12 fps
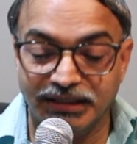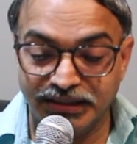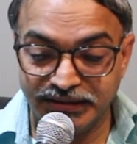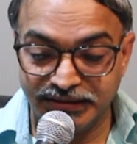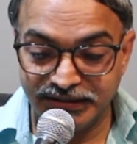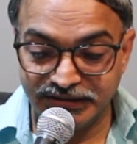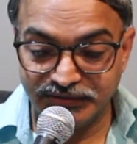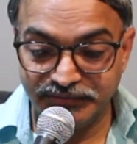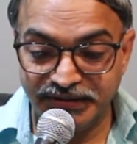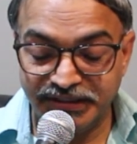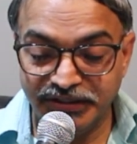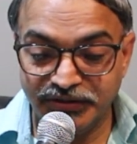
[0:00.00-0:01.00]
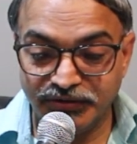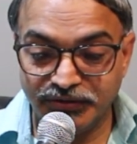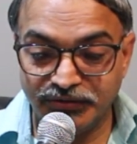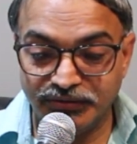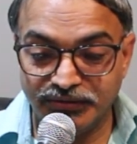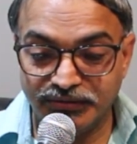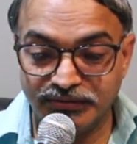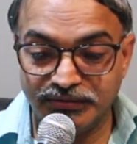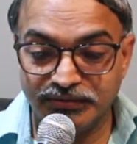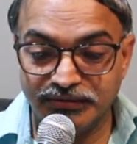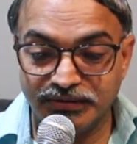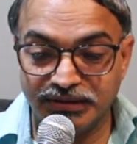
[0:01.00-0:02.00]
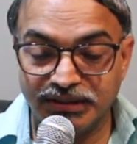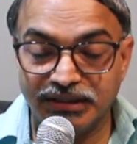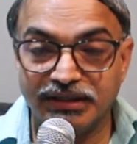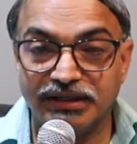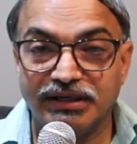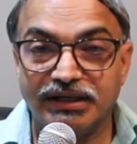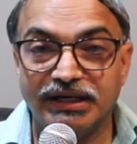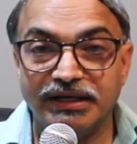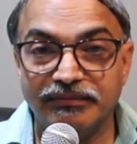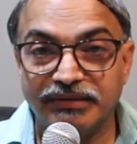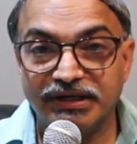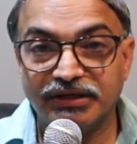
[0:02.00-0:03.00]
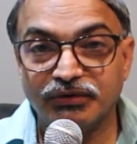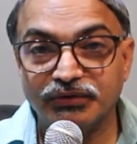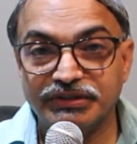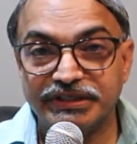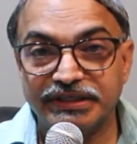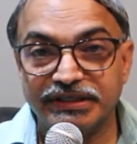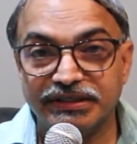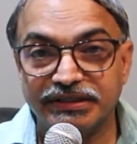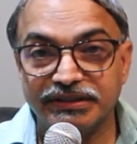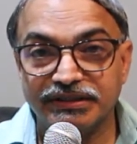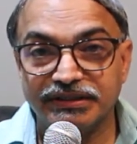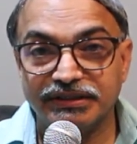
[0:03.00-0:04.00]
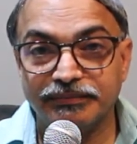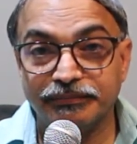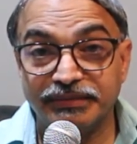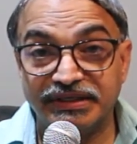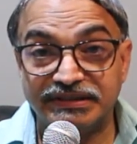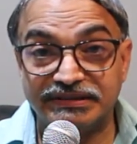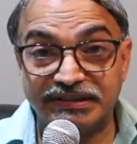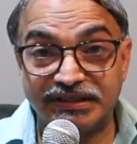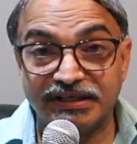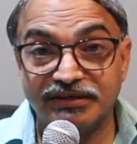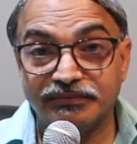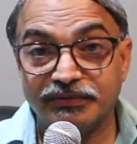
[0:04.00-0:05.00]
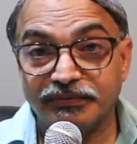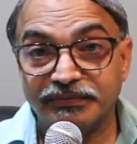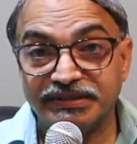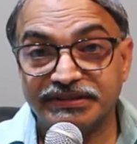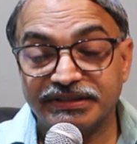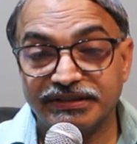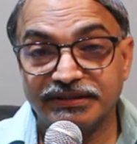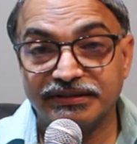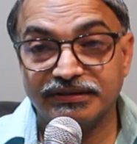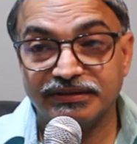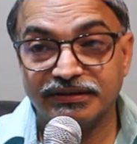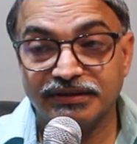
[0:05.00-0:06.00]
in this video I want to share basic information